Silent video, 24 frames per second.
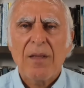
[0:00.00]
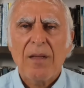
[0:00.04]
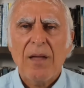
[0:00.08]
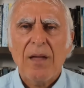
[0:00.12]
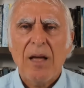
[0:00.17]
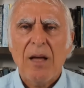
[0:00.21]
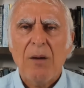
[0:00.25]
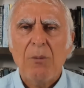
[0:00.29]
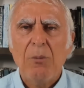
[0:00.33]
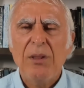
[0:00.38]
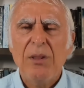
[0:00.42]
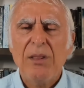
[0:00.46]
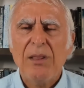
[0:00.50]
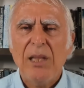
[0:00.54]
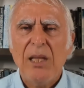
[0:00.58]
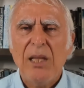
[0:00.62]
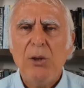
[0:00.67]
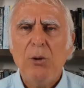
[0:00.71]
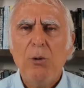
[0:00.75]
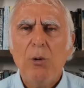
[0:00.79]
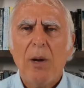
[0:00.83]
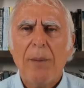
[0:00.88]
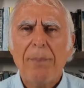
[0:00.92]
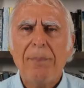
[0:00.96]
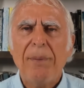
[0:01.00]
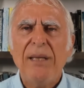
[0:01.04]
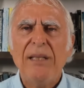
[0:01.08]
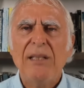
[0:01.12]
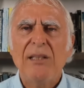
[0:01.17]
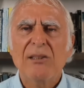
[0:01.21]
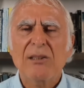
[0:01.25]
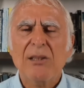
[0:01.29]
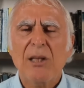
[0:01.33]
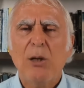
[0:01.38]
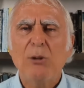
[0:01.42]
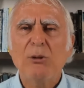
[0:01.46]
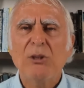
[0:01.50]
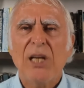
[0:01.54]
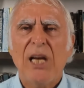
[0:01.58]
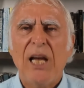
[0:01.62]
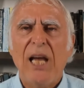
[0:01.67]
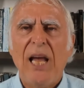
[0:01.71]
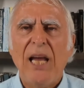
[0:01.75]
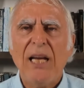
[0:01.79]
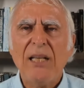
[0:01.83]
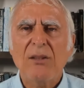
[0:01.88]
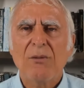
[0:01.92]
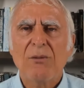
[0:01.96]
with the UAP Disclosure
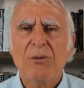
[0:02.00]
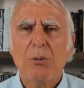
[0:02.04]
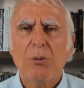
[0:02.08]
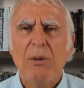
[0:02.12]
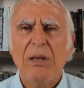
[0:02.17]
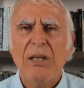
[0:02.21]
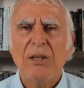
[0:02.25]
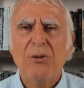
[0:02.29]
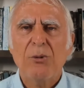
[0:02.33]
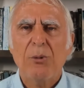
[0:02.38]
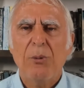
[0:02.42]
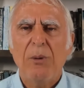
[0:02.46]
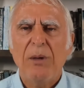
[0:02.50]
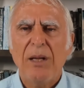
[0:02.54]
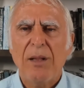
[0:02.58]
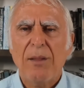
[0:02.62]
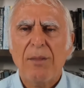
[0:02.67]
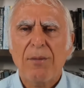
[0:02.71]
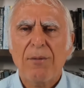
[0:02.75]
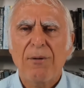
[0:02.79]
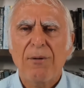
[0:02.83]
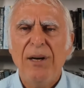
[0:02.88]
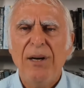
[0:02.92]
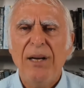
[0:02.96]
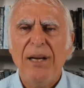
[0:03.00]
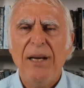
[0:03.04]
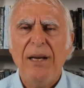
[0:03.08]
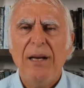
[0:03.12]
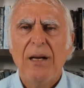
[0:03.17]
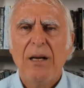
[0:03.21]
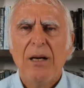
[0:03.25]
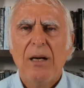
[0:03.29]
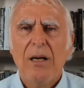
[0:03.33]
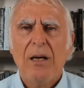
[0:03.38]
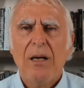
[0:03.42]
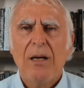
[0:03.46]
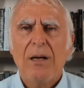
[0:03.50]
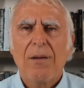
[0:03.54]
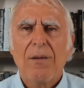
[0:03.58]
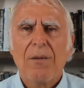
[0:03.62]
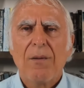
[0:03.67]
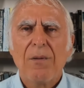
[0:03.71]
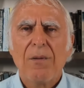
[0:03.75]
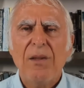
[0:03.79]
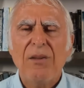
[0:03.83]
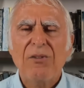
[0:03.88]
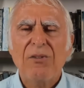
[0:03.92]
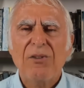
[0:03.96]
Act of 2023,
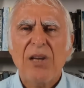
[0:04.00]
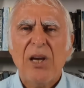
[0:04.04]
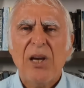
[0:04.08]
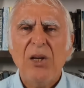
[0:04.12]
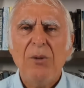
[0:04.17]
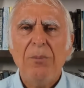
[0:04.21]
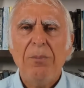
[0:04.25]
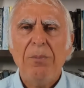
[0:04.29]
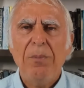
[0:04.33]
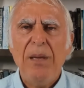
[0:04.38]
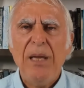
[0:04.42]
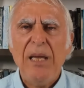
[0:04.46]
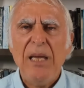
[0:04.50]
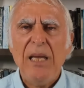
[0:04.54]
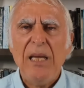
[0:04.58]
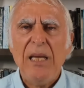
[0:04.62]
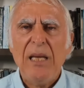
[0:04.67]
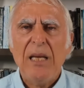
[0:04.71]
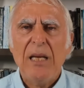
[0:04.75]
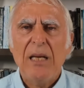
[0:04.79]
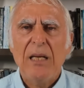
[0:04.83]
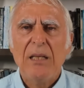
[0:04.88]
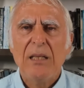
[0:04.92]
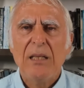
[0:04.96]
there's going to be